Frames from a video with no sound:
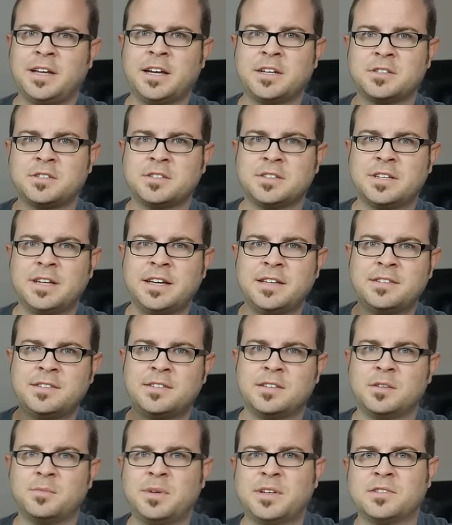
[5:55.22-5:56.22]
actually
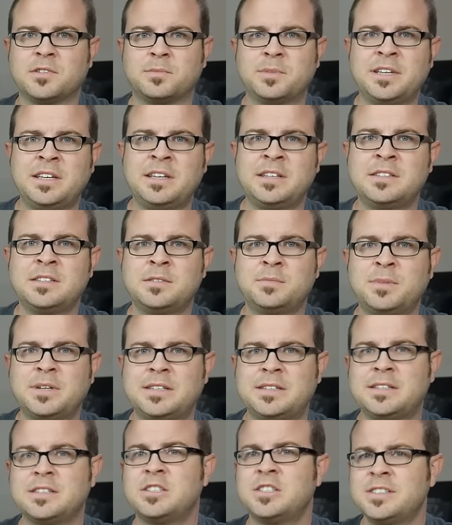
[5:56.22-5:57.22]
ends and the bezel begins,
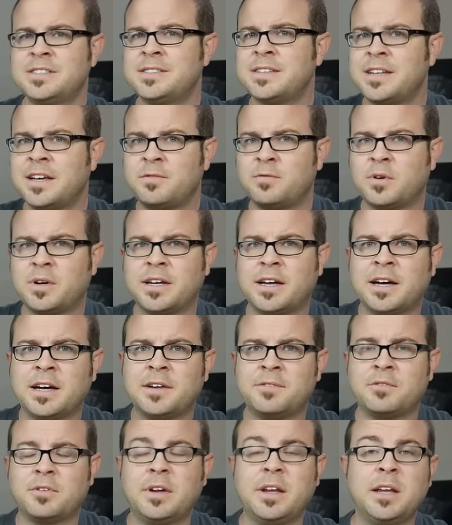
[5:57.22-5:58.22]
but just an F Y
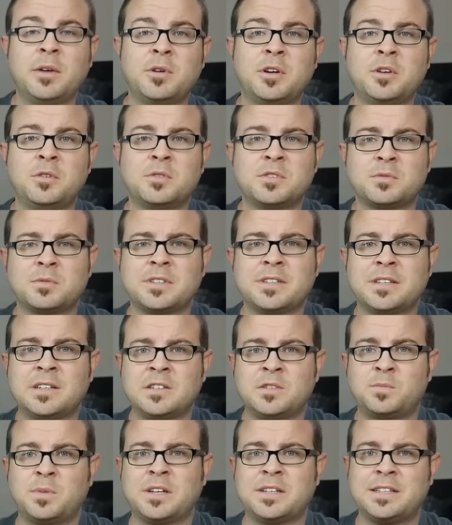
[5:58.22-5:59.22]
I for anyone who was really
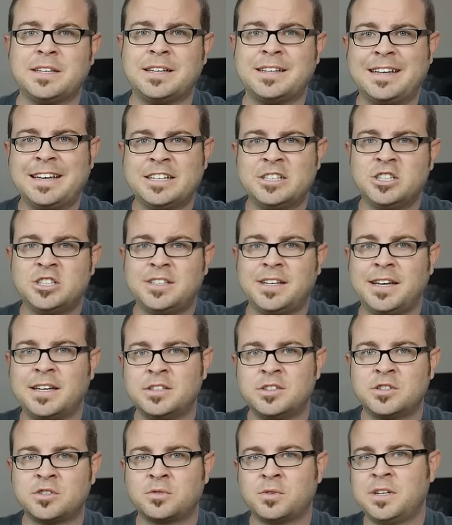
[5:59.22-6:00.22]
expecting an
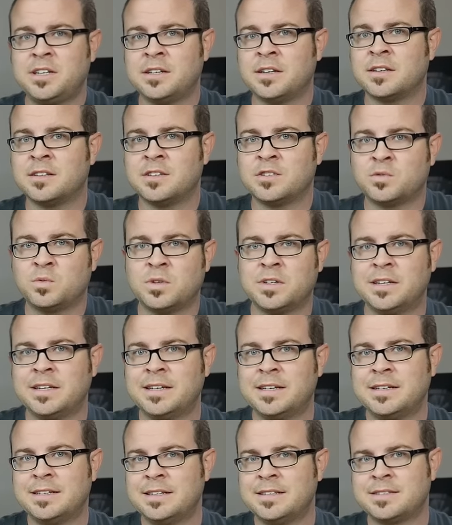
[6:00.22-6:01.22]
edge-to-edge screen on this one,
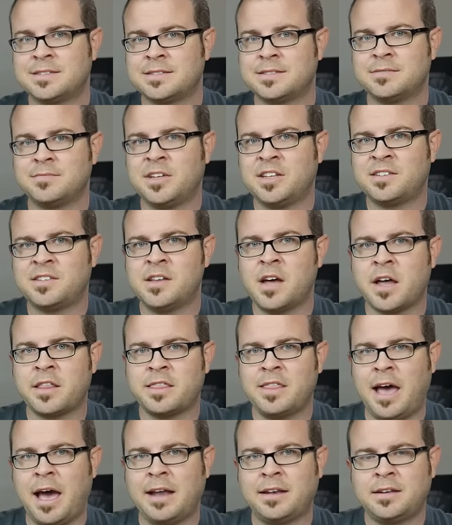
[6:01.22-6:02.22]
it's, it's
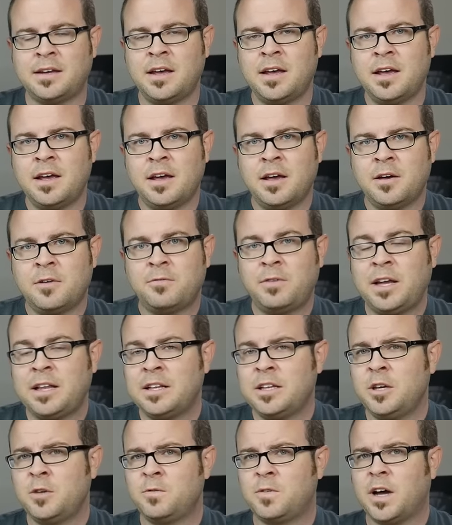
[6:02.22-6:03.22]
not that.
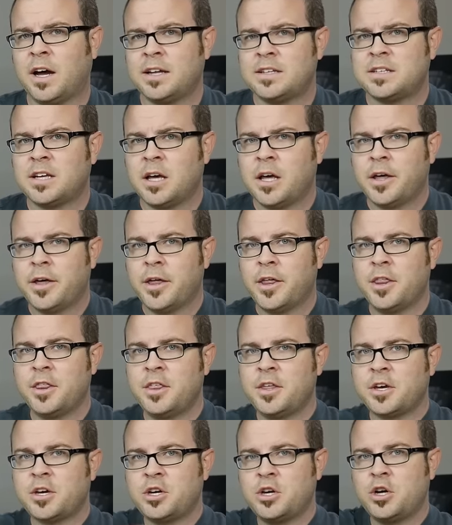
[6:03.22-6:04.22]
Finally, you've got
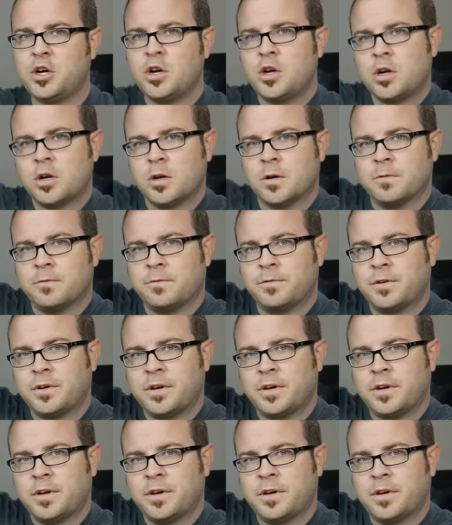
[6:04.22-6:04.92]
the curve.